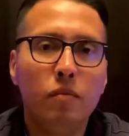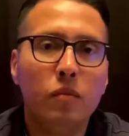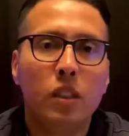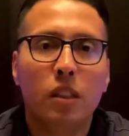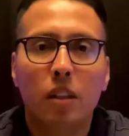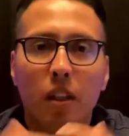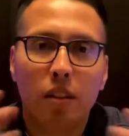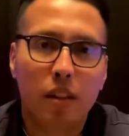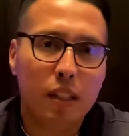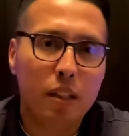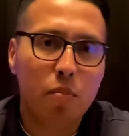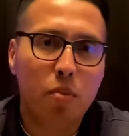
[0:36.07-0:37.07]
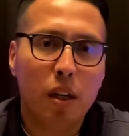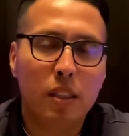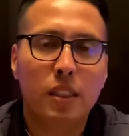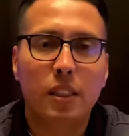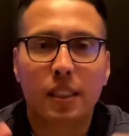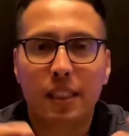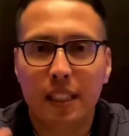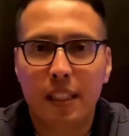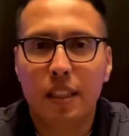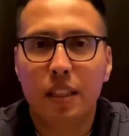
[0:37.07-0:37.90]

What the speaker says: Now, the lending process is in-depth,